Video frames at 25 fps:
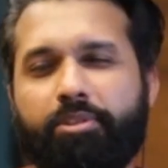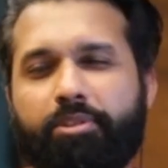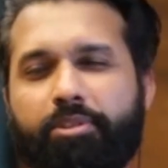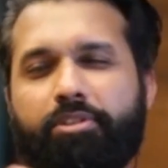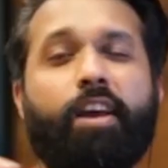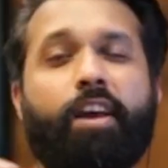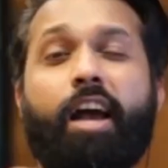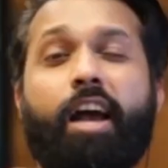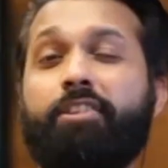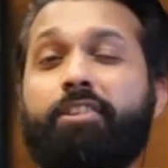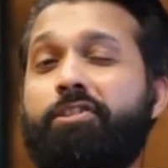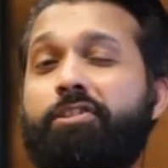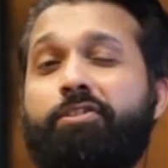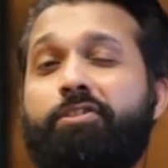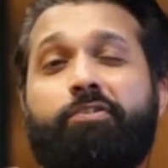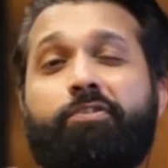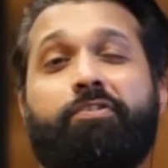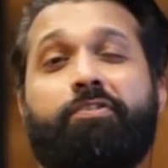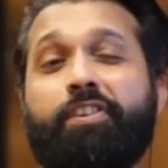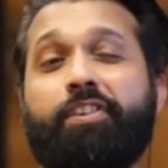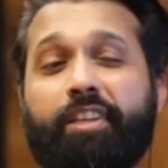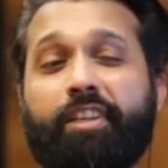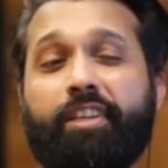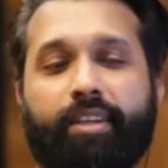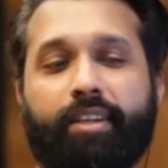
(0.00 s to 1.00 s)
I just
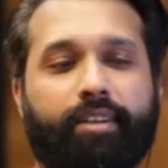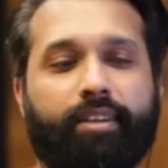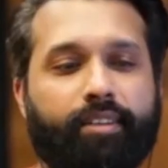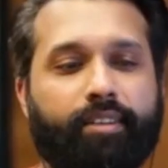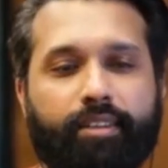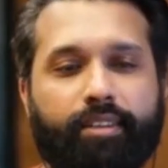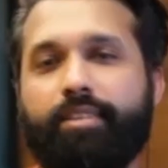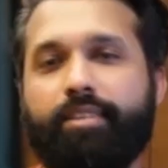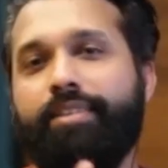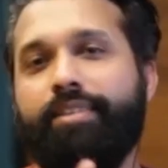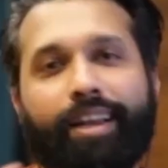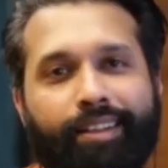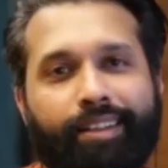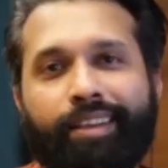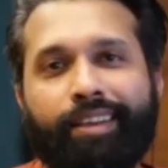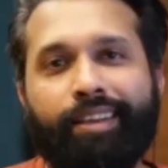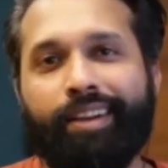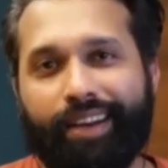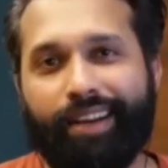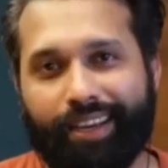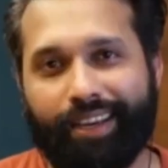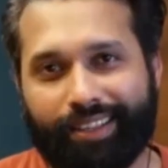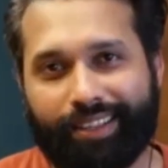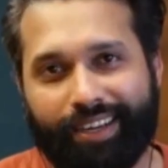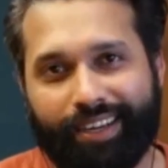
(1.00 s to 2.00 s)
feel it. There's nothing
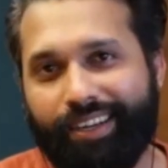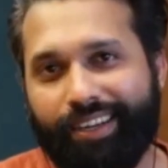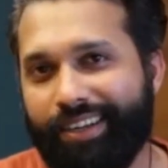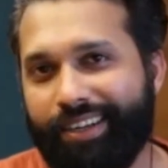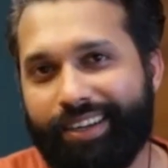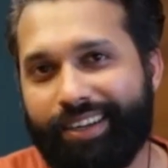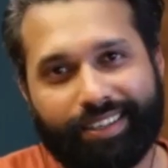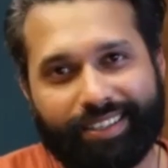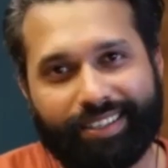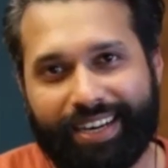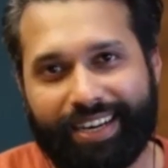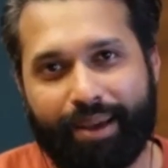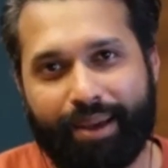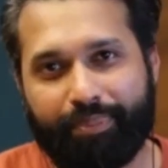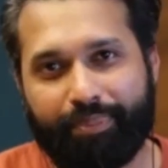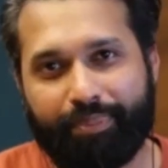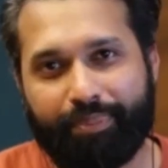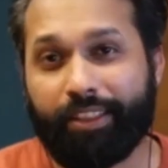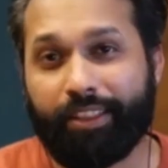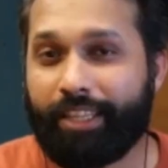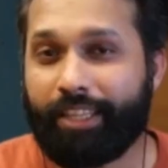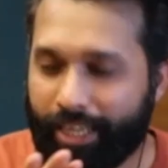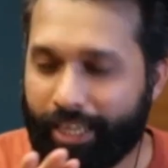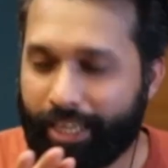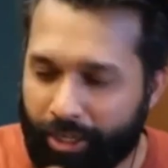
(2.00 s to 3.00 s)
like that. It doesn't happen.
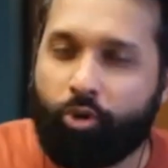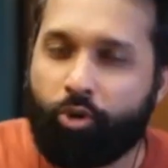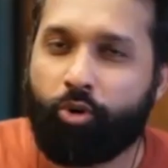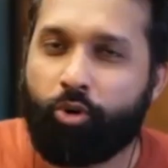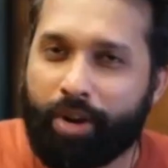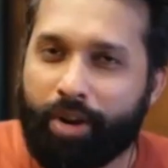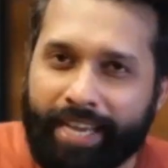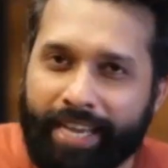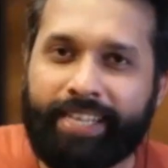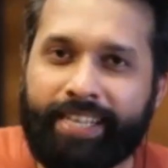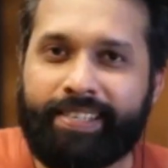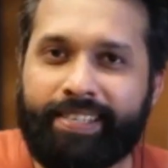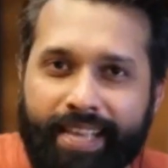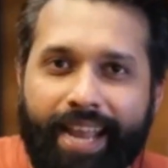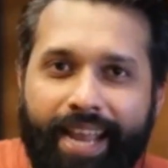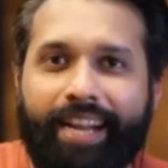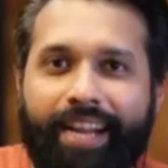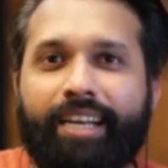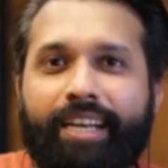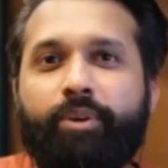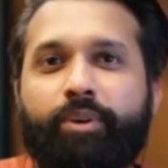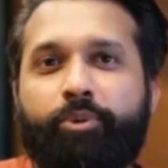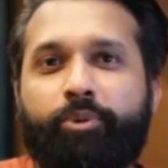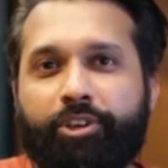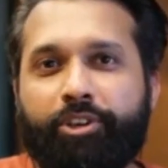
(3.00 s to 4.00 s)
They know
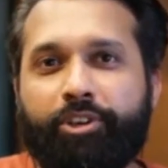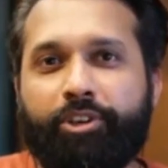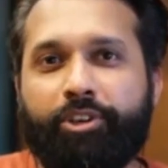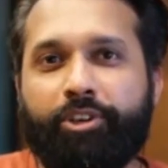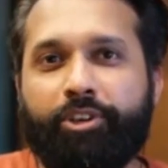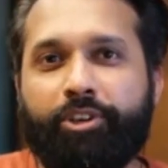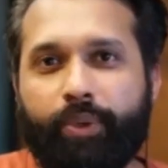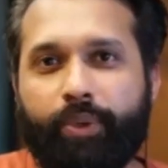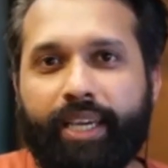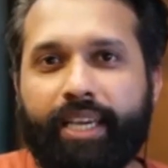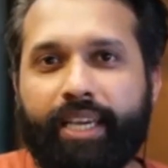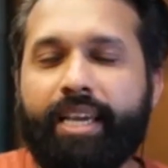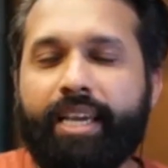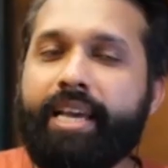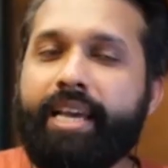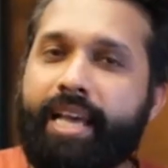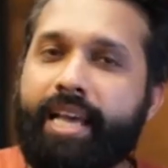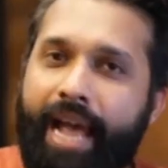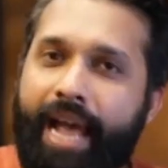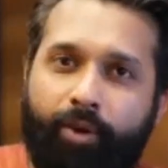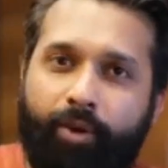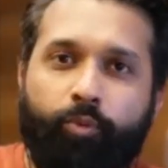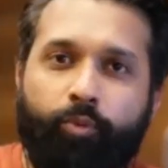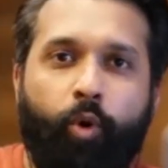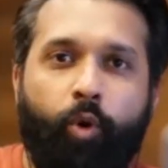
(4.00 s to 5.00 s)
exactly what they're doing
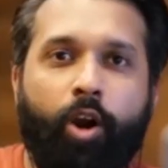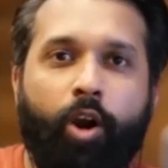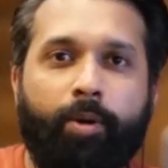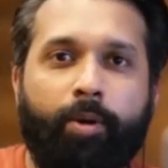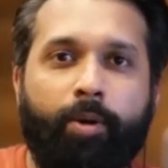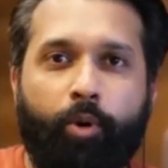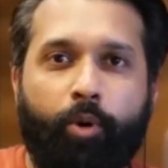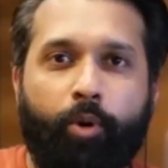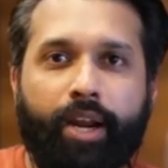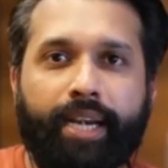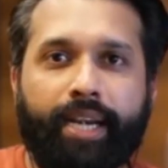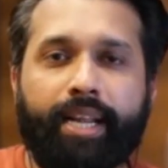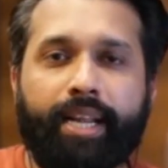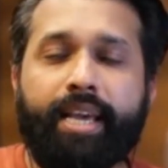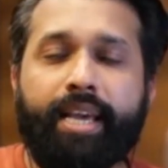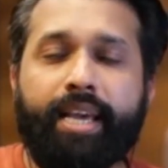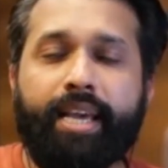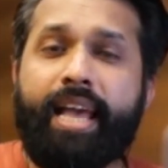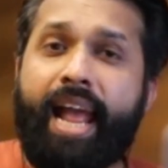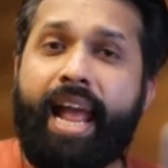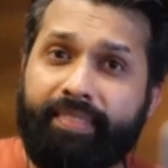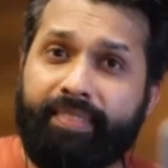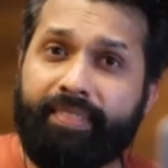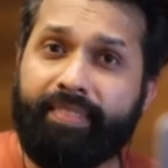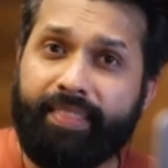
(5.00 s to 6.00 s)
at what point,
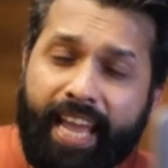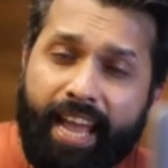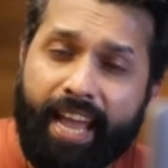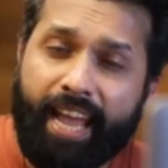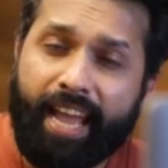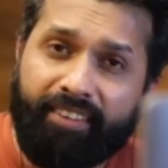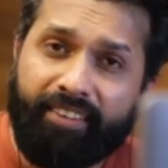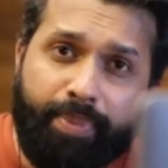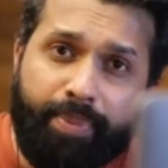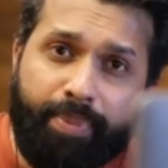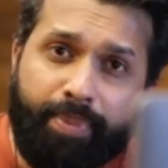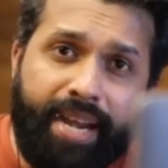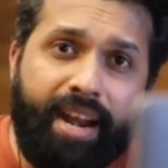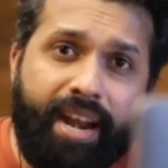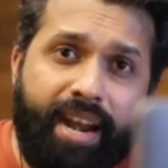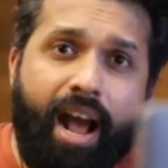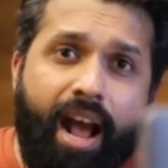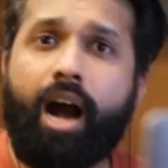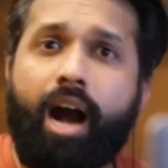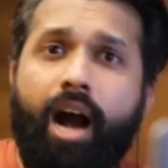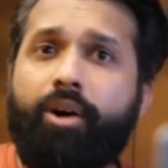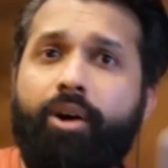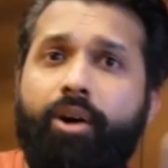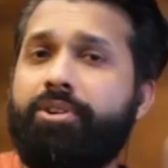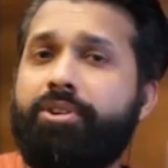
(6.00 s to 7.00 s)
and they have spent
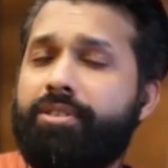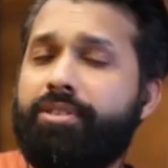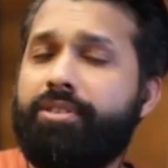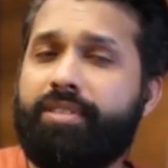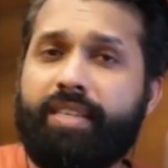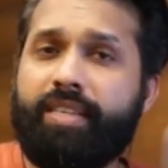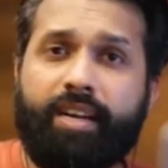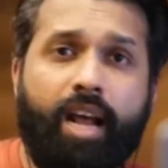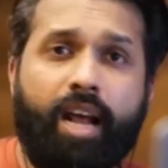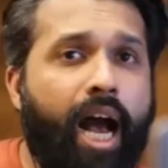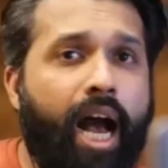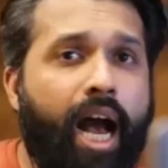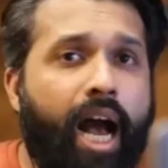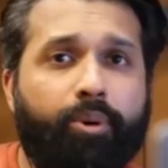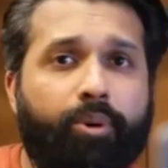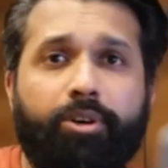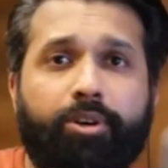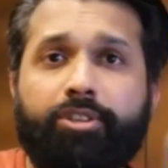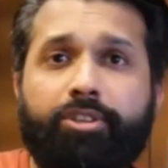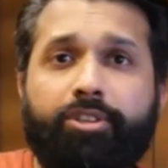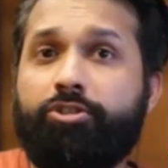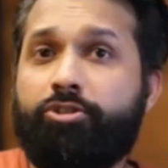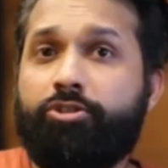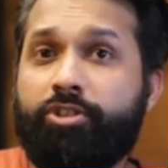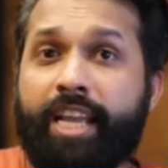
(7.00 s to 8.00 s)
hours and
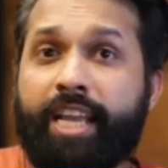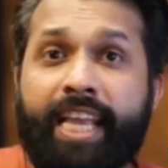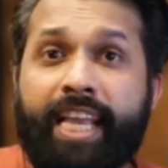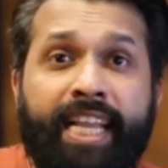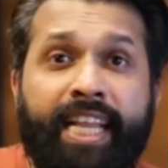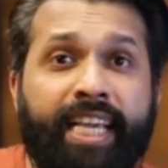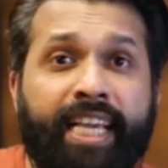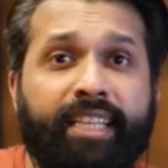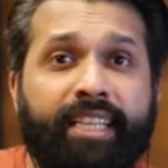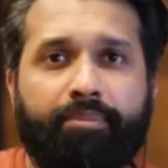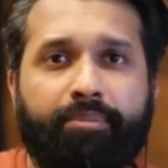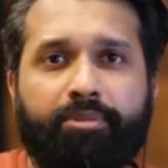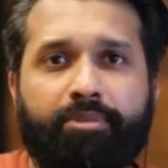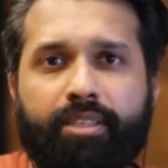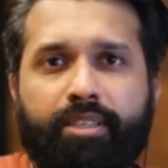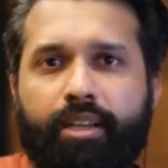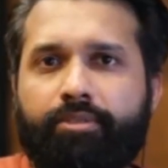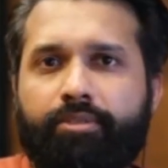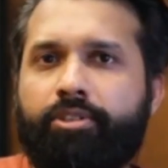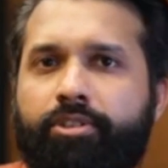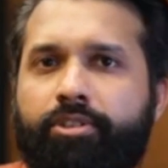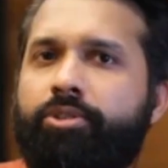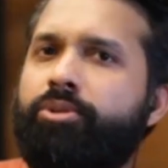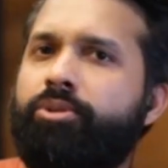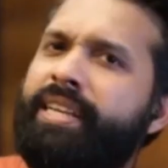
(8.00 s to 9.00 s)
hours training themselves
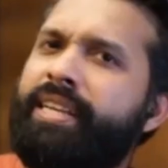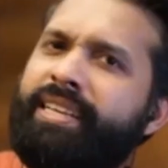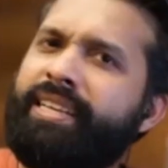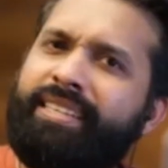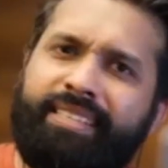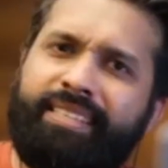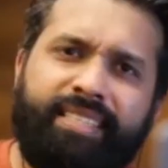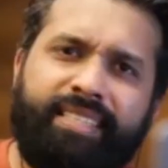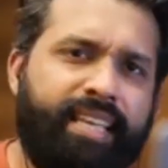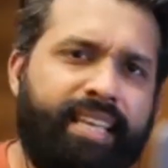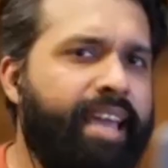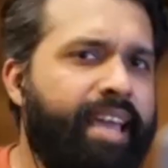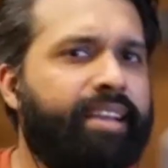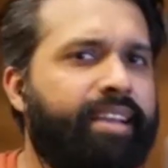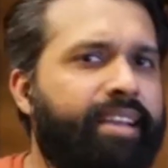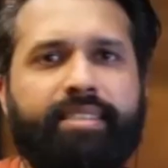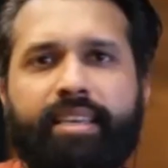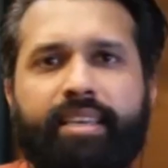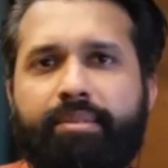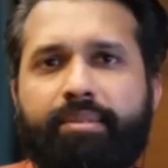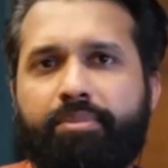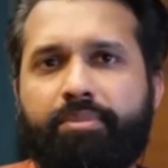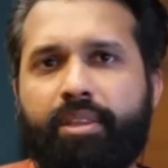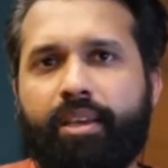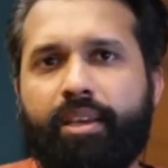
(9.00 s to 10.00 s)
that exact
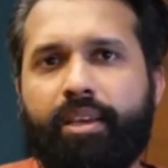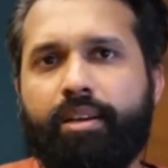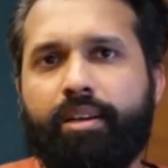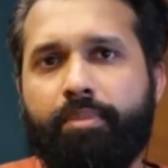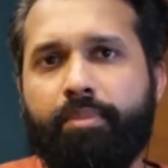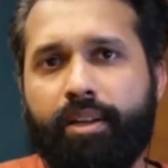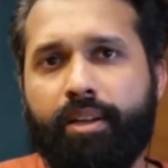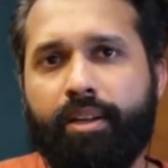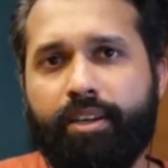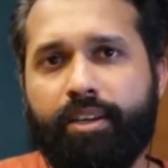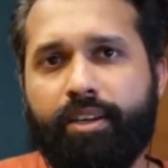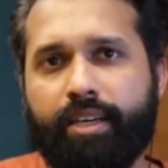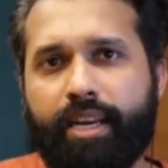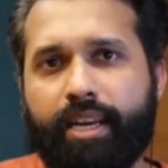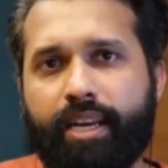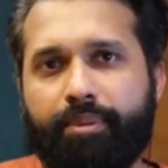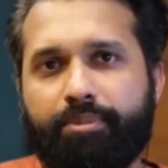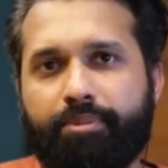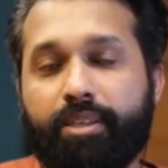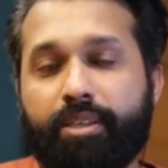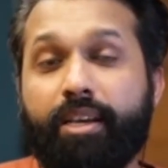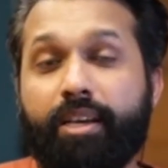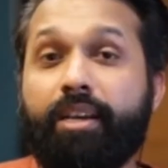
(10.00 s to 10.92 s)
same thing a million times.